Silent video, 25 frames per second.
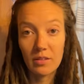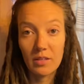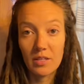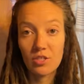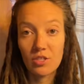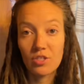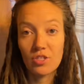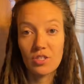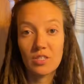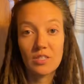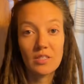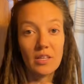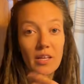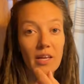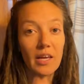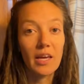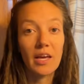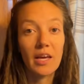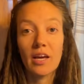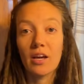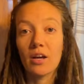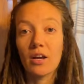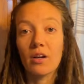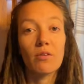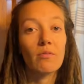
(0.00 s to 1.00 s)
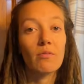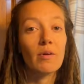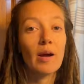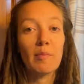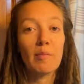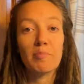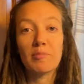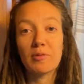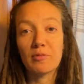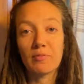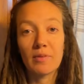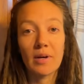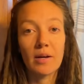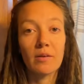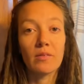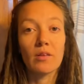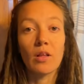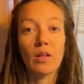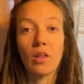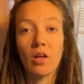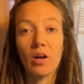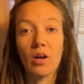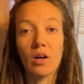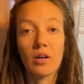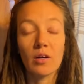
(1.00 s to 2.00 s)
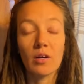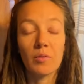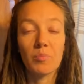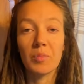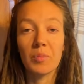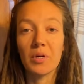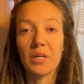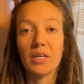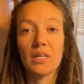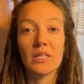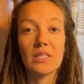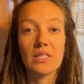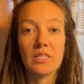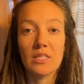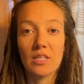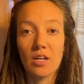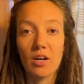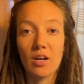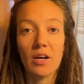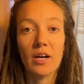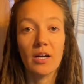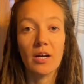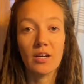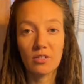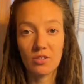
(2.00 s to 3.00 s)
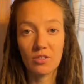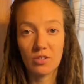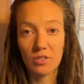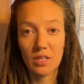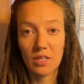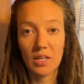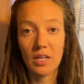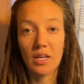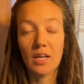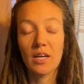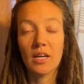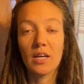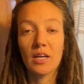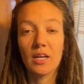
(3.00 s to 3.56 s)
It's just like hair wrapped around the lock, but it's not actually